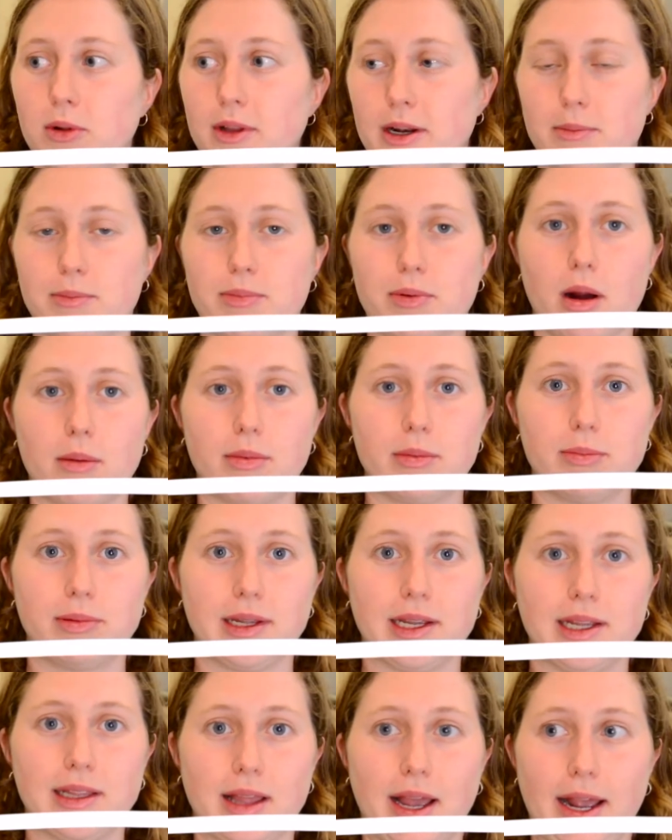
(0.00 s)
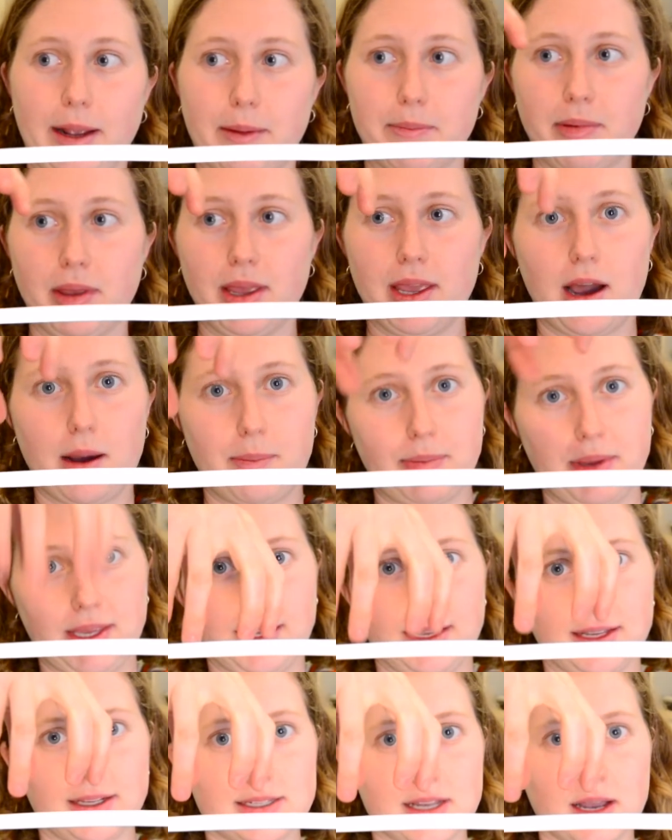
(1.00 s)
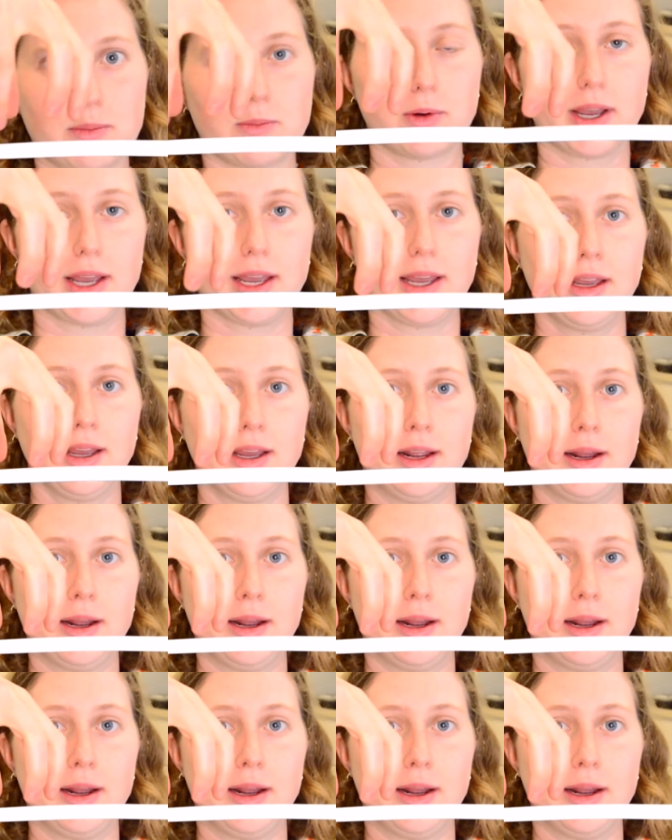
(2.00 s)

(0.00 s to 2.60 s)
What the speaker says: it'd probably like be up here somewhere,